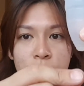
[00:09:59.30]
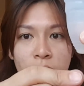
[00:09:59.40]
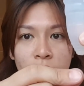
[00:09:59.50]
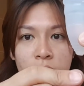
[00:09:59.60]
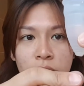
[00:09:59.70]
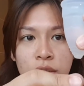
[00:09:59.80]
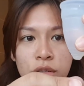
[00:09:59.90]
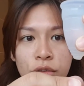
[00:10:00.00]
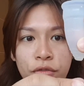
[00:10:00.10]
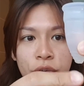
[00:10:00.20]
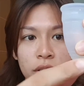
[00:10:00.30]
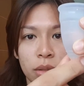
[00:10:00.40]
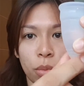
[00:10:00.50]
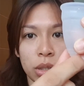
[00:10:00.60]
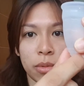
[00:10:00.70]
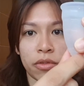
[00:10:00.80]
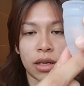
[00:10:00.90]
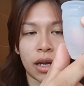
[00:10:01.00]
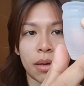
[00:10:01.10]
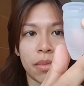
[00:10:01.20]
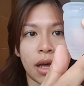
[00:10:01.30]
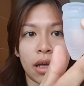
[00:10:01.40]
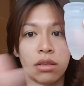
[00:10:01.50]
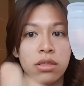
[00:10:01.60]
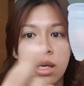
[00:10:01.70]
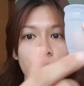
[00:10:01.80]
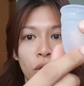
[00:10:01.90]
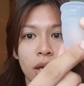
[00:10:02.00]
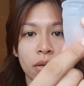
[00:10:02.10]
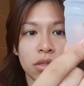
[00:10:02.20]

down until you feel the bottom of the cup, and same way,